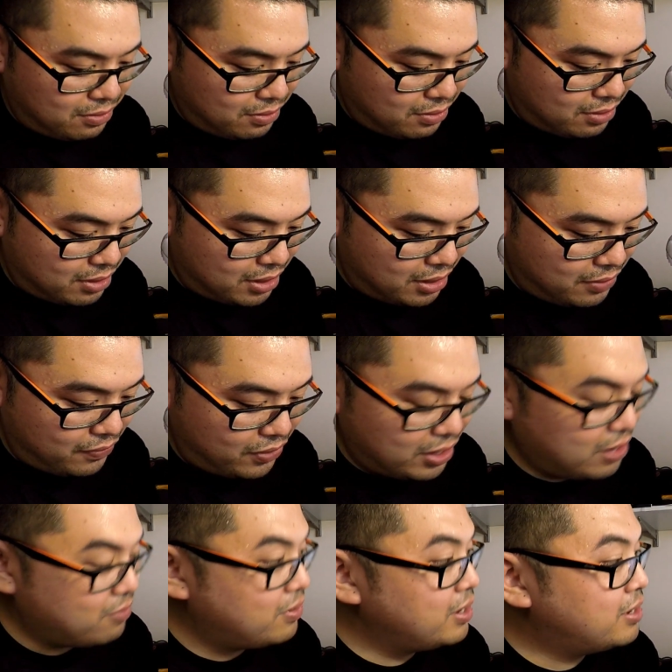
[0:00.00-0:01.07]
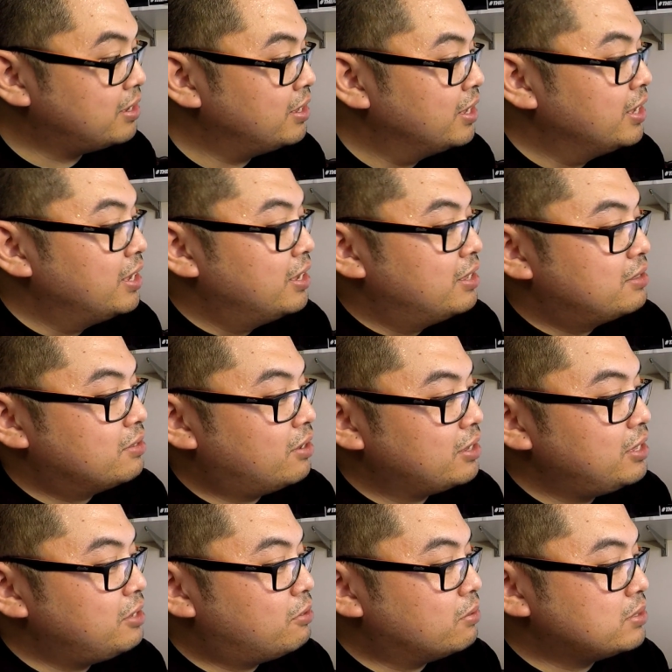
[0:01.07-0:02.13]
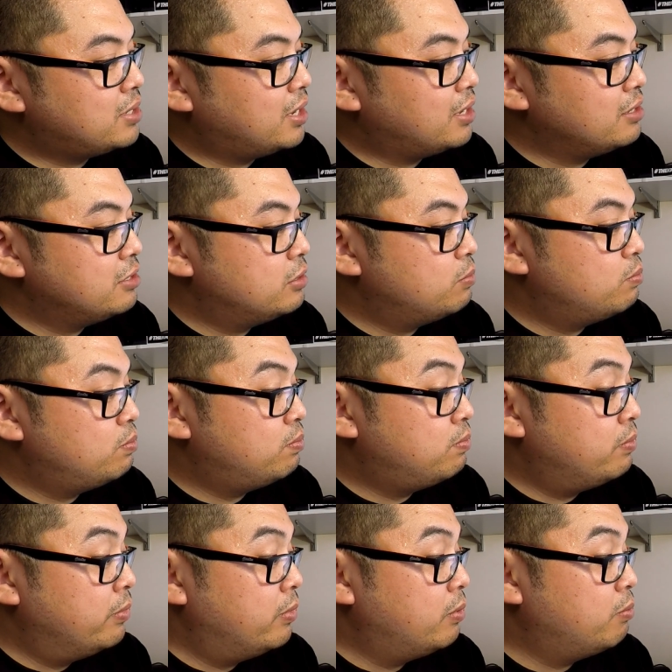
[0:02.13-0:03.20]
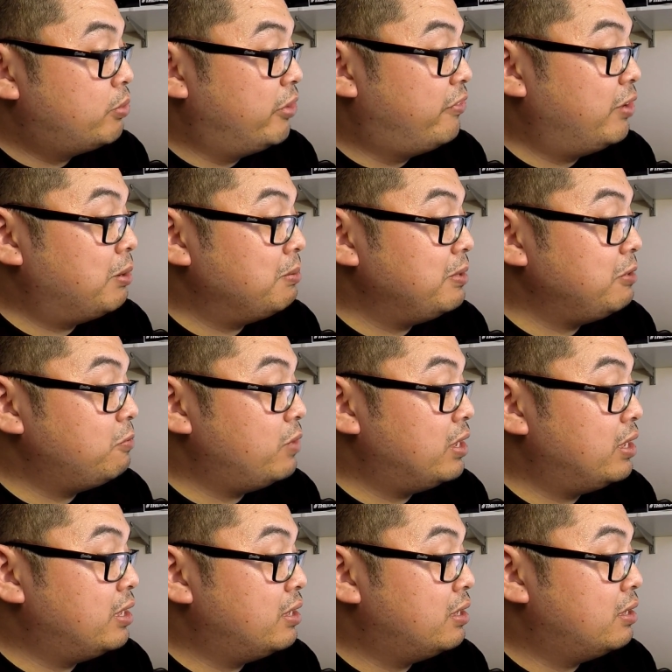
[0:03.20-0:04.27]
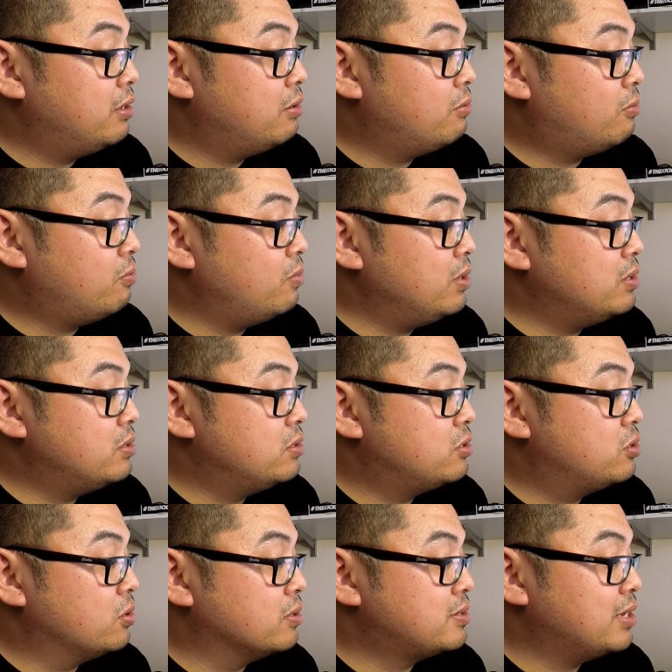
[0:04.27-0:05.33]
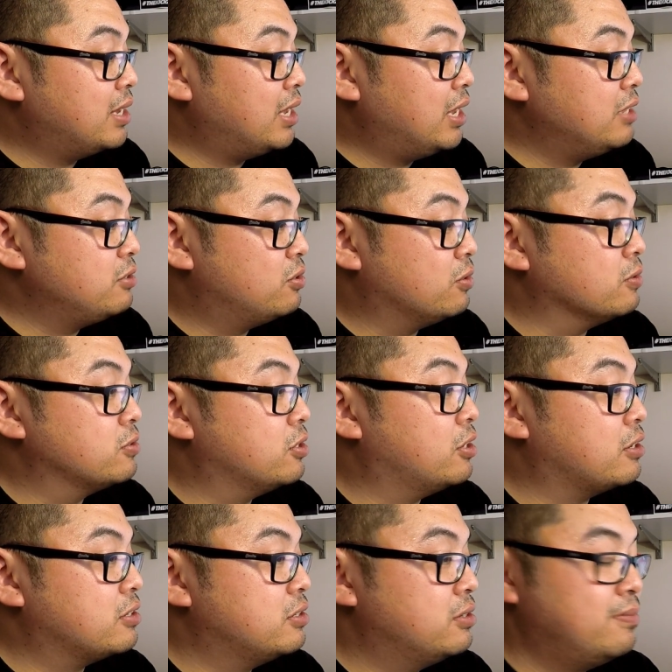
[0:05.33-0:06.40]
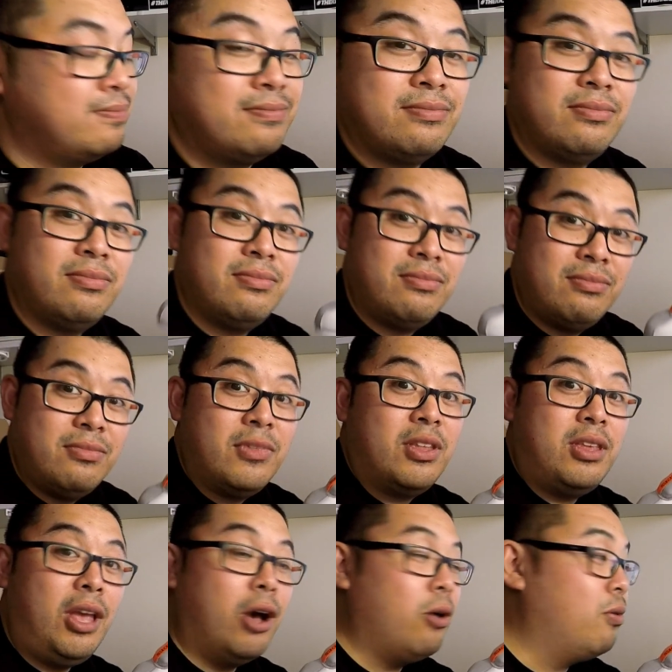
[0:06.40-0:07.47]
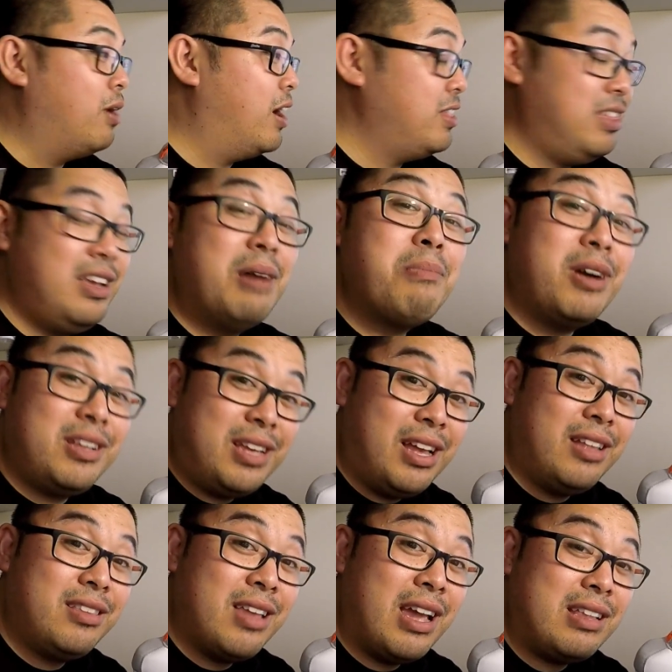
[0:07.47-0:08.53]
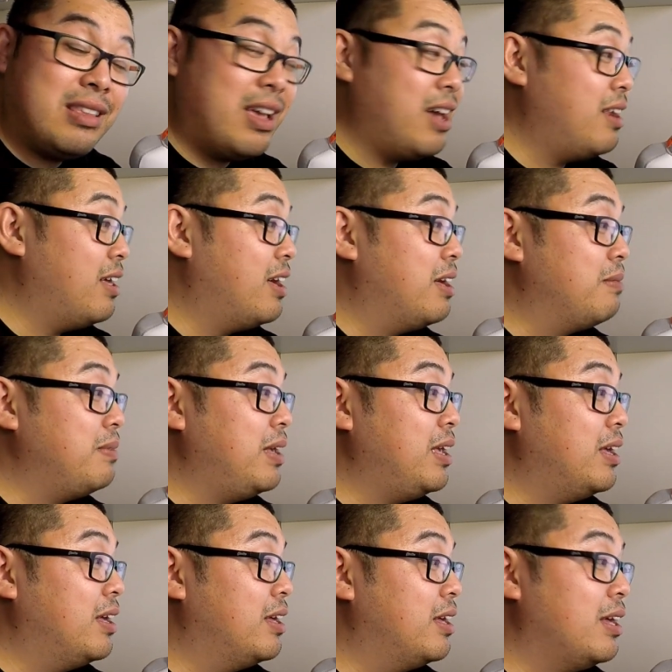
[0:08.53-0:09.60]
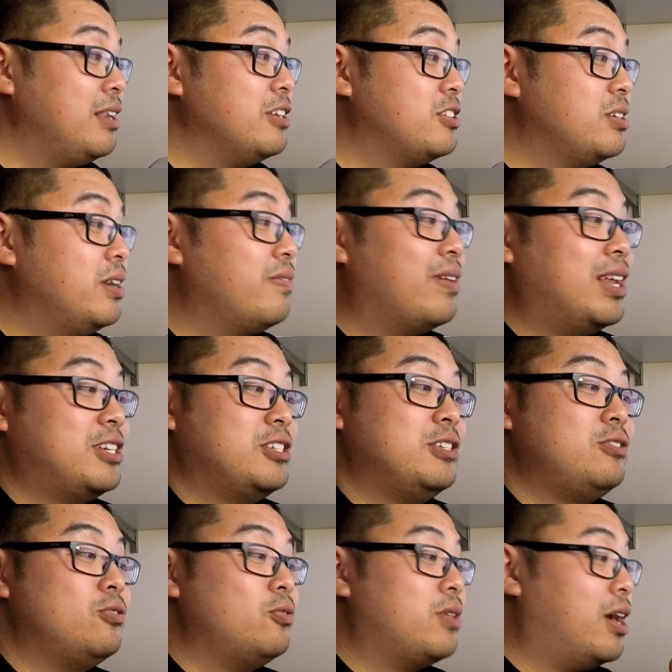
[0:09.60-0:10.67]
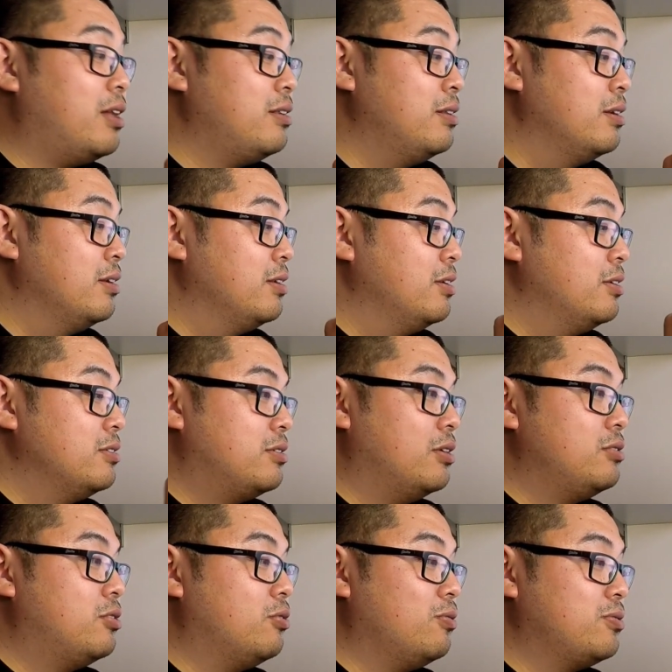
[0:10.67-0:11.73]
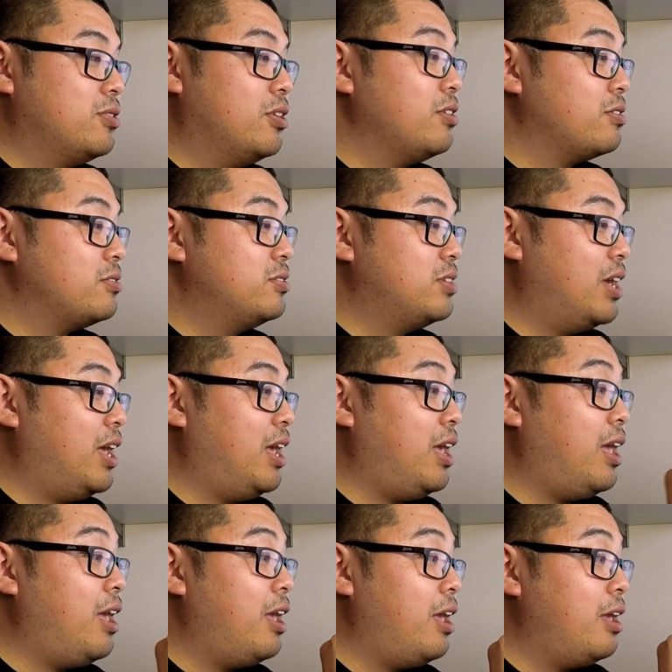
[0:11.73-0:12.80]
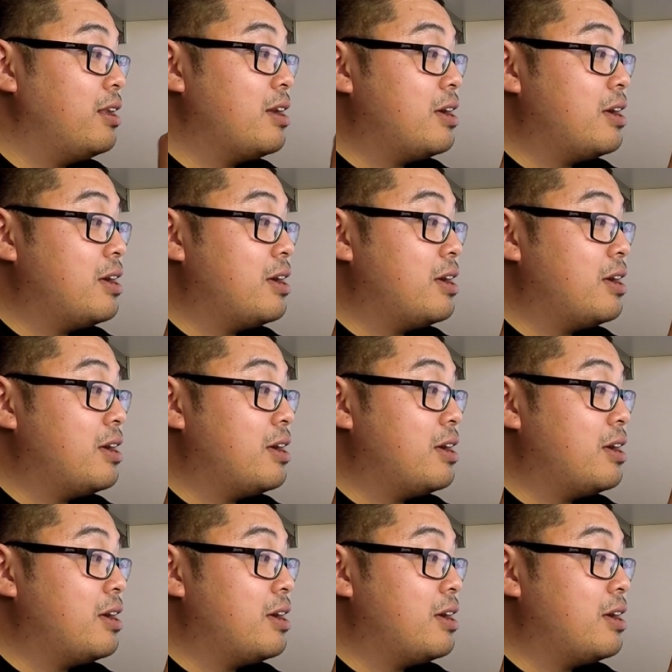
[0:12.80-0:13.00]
if you can't read it, Nike Cortez, preferably wear with shorts and tall socks. Yo, I think I might take that initiative and actually do that. So tall socks and